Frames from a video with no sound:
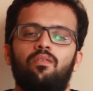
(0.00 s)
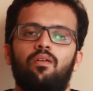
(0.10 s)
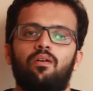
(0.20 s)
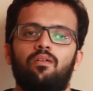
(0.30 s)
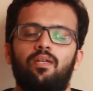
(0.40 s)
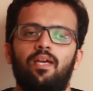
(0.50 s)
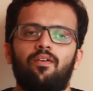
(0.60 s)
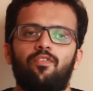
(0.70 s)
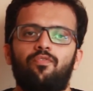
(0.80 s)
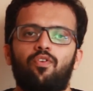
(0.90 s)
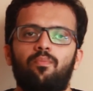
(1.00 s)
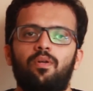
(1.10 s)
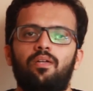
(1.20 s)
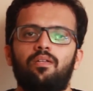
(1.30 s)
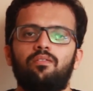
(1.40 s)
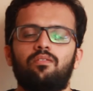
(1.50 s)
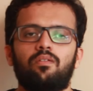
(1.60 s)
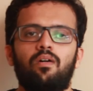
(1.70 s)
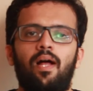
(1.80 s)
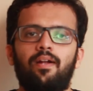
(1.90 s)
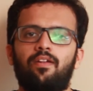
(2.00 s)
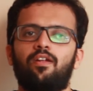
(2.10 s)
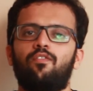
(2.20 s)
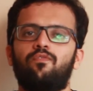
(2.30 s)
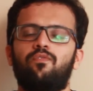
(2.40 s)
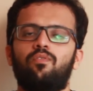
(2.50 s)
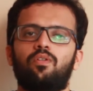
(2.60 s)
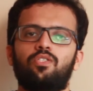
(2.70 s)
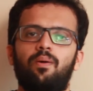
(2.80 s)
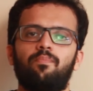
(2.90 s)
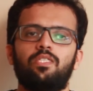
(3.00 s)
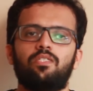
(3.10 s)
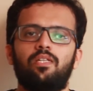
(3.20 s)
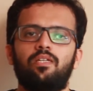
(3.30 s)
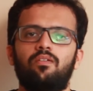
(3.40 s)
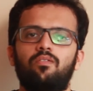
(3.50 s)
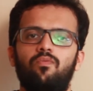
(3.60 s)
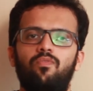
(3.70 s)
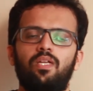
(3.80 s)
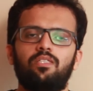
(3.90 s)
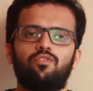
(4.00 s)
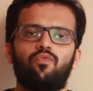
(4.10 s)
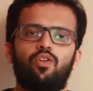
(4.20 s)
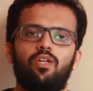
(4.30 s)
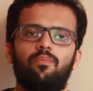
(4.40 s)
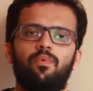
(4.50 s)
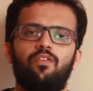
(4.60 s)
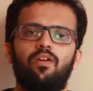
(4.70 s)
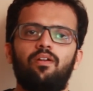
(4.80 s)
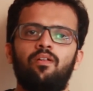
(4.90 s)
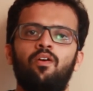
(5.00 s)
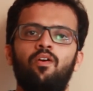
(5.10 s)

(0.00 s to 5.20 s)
the takeaway from it is a hat-trick of Champions League wins for Real Madrid.